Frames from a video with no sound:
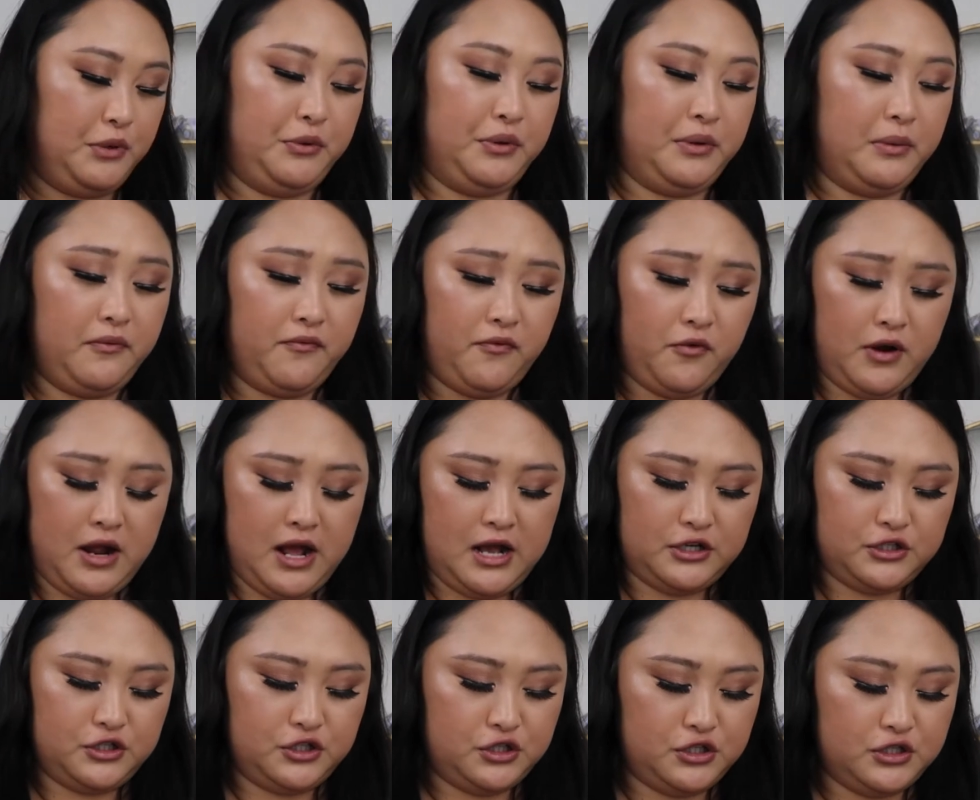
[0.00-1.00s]
Beauty before
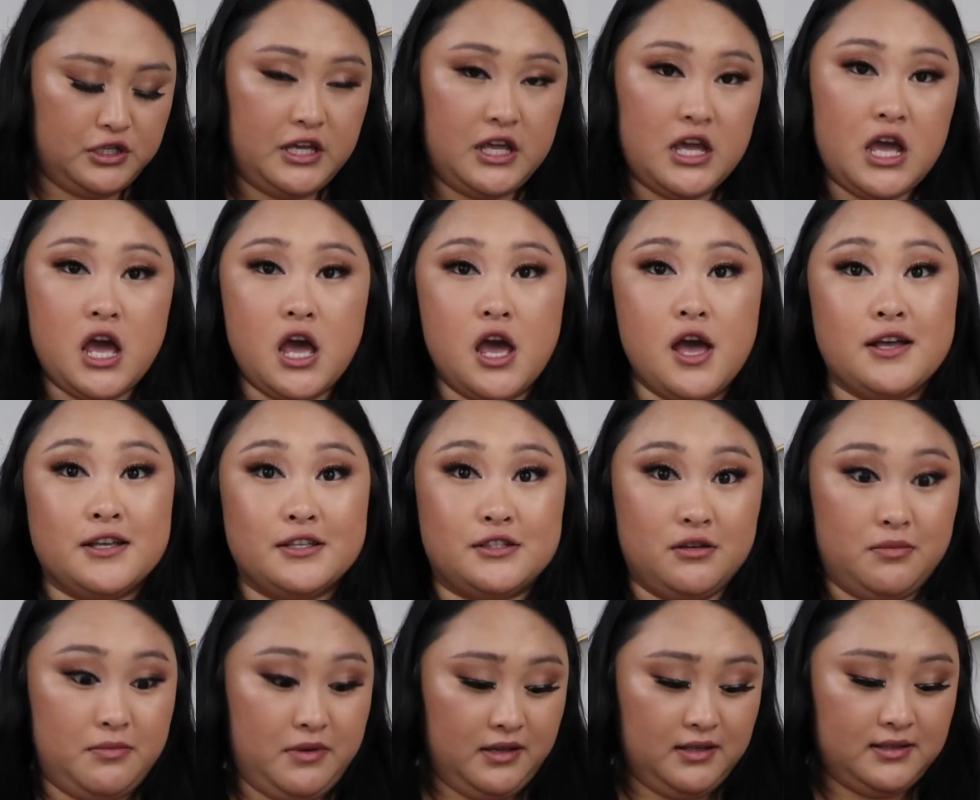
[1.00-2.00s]
actually,
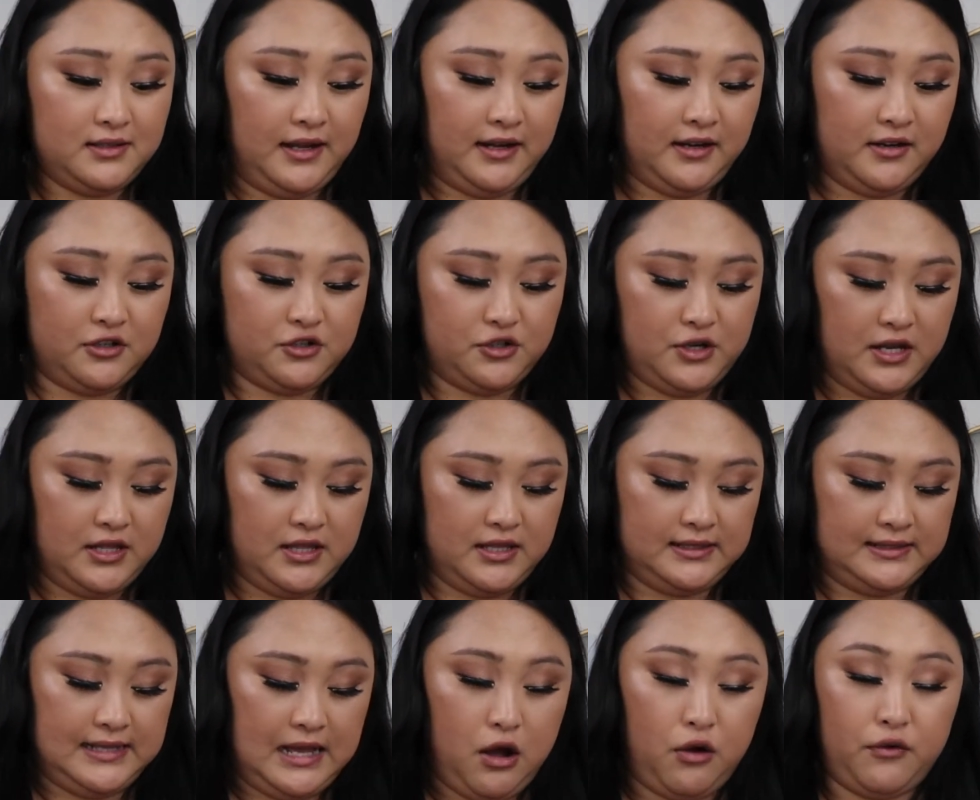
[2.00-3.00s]
so I'm excited to try
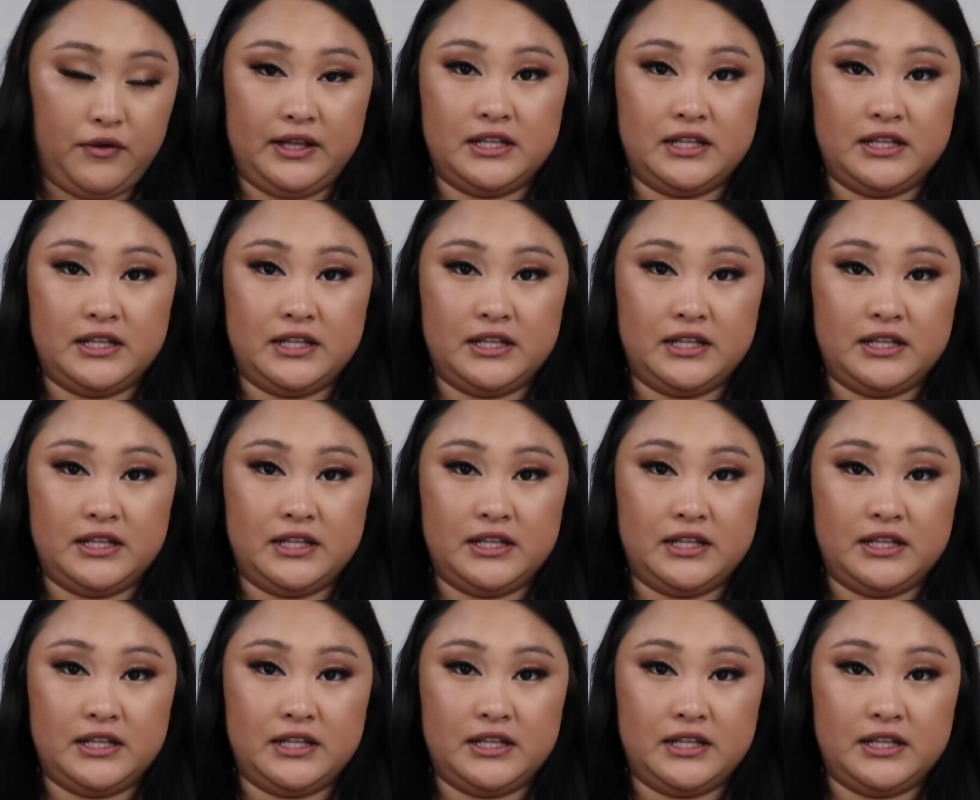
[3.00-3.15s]
these out.